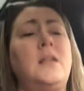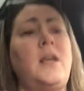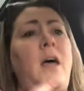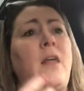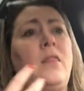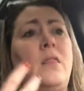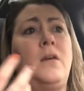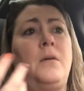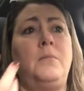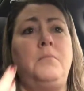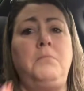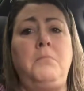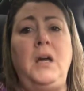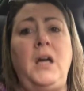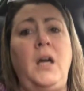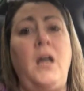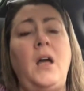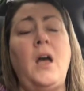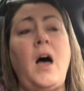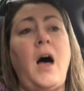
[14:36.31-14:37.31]
and the
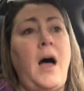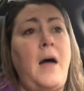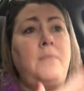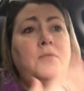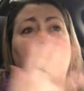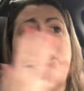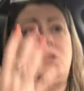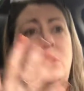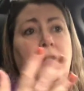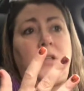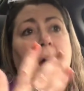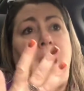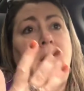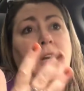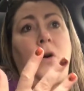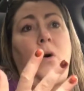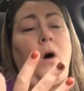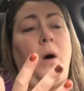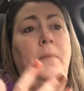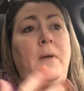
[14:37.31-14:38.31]
meat, I
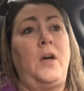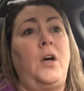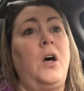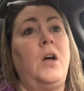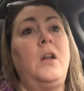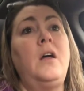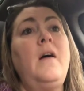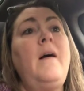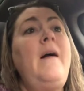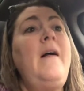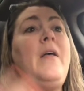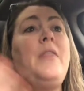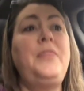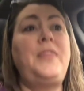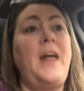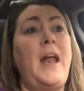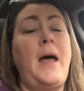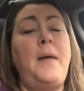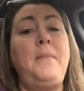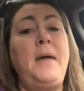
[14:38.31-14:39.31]
know I'll be good.
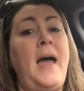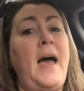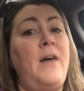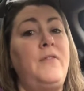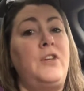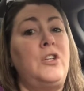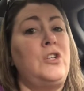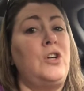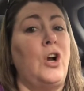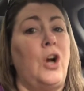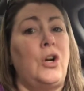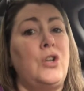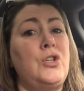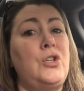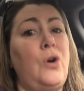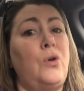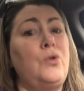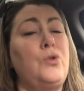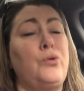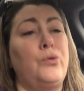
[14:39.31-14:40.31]
Then I may have dessert.
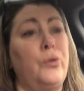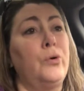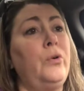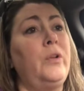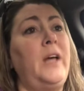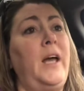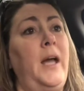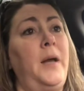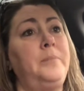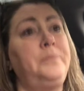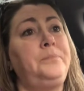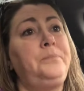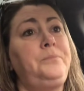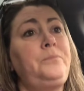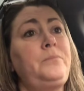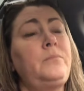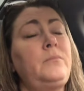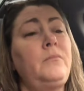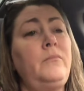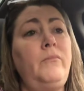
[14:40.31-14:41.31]
So truly,
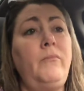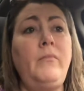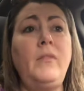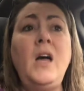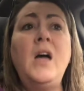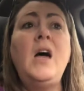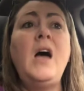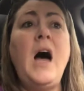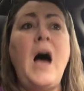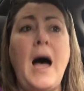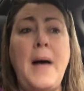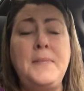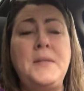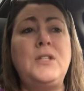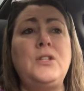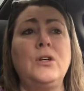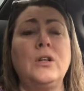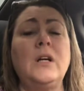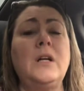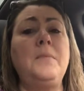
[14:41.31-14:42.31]
I'm
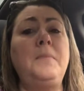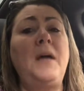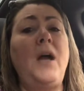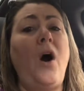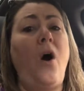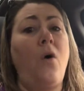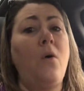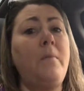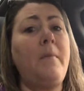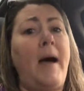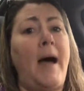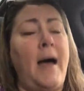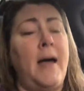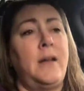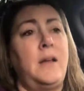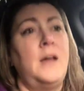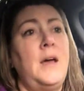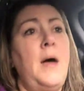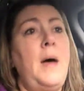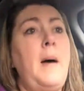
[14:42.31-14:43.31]
still going to be
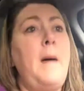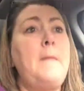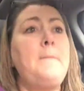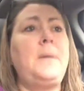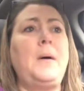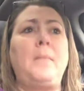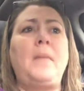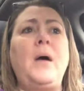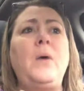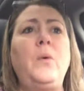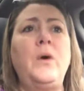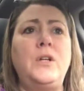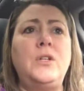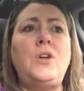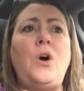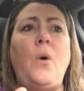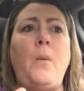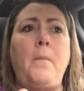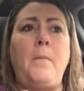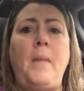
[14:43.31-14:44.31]
OMAD, but my
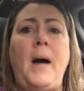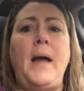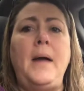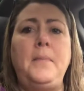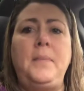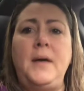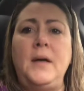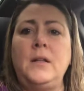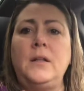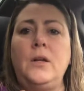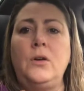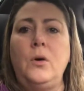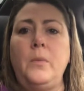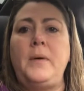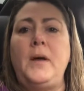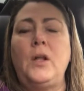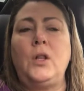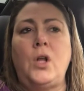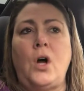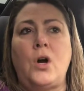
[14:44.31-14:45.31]
window might be a little
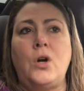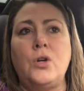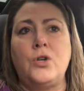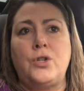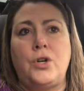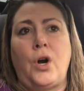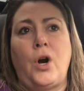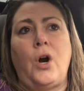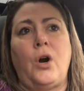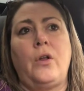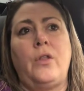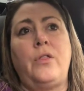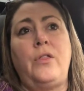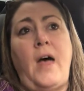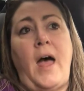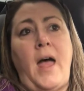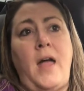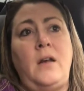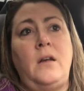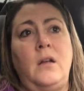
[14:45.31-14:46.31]
bit larger
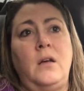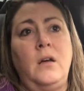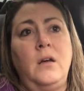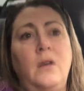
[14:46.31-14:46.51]
than